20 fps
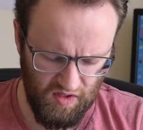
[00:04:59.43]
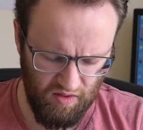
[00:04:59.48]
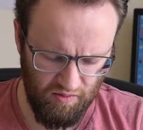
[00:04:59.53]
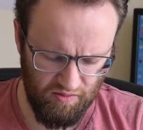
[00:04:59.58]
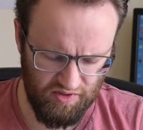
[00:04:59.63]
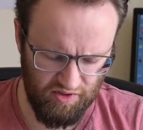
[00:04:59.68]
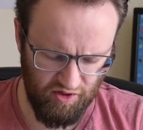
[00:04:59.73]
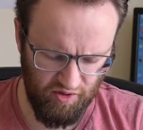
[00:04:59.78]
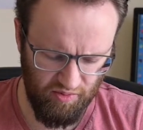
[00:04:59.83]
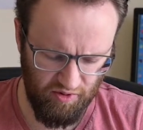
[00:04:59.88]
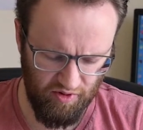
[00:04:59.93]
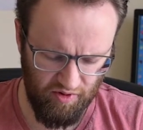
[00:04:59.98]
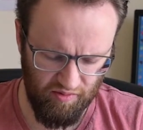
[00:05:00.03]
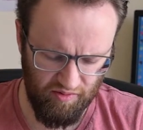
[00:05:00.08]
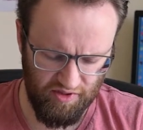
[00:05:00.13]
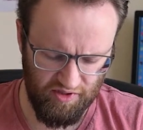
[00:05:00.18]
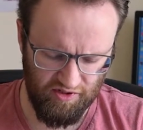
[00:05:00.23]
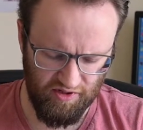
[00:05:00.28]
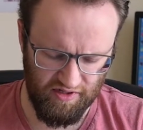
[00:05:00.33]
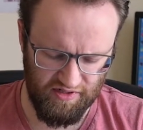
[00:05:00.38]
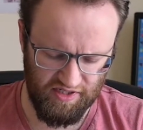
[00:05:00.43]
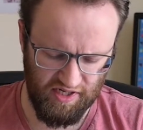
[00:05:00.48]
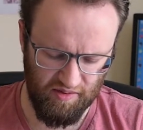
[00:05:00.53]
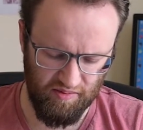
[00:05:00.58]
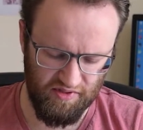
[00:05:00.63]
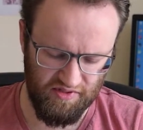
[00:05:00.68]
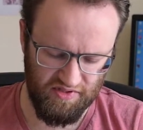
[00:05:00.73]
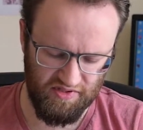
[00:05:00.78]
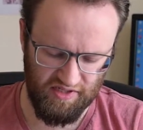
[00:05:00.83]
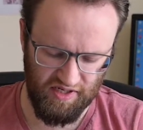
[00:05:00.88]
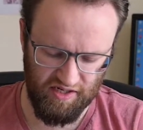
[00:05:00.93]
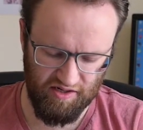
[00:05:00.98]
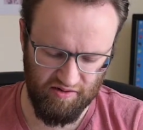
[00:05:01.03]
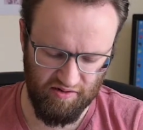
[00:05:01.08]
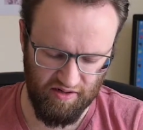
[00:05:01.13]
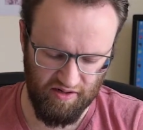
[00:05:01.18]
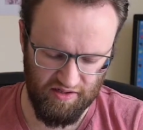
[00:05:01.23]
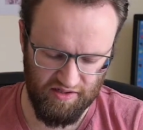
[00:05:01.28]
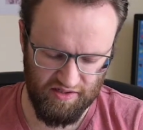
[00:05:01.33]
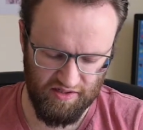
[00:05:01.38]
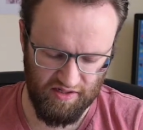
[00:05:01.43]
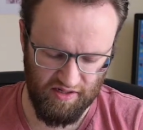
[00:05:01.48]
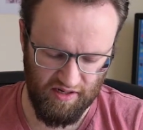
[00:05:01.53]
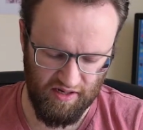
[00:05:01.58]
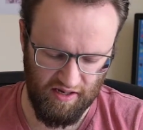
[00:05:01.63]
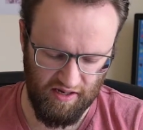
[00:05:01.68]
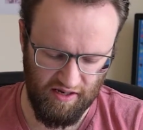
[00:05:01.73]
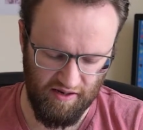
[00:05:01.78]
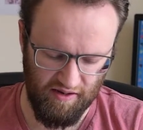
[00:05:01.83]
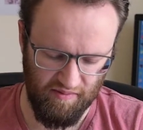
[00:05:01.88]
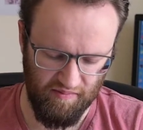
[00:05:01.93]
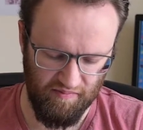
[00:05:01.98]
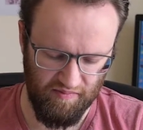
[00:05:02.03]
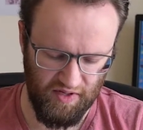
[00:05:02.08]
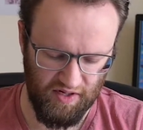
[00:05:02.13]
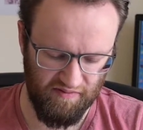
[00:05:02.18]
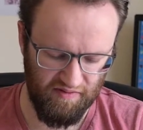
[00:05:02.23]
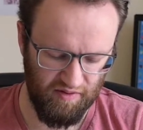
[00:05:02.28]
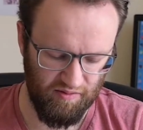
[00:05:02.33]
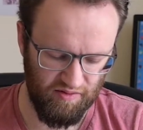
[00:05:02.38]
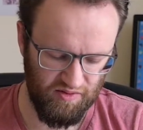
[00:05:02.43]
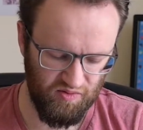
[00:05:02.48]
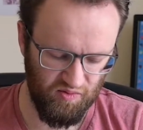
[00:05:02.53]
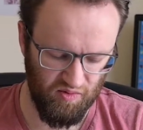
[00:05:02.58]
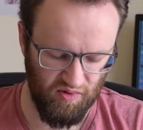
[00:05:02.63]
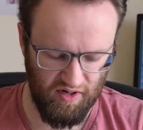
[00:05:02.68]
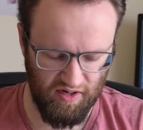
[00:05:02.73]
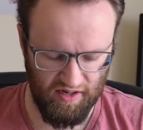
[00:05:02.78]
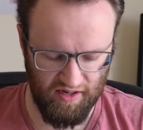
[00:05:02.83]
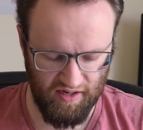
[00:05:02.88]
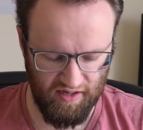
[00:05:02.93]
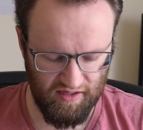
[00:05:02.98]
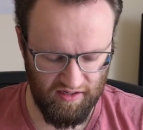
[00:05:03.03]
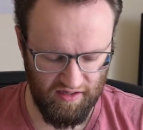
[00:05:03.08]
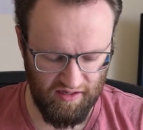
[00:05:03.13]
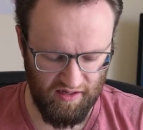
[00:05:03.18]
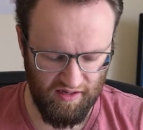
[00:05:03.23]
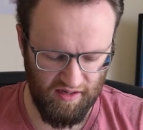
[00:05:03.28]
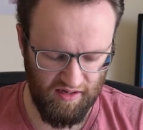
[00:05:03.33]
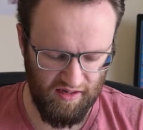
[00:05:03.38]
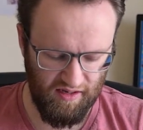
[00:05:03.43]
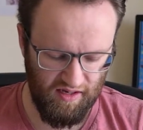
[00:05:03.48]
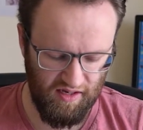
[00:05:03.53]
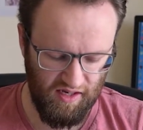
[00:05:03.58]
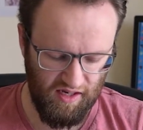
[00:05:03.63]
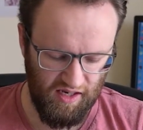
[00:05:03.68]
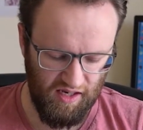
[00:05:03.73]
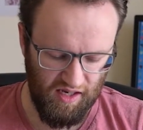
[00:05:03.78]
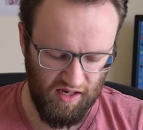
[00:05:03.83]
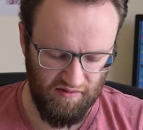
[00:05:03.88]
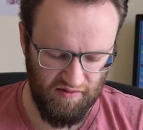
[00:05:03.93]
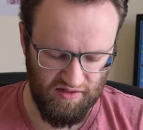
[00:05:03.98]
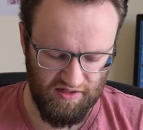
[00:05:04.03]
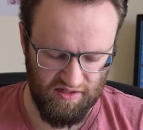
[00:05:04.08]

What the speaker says: Was there a point where you tried to keep it a secret? If there was, why? If you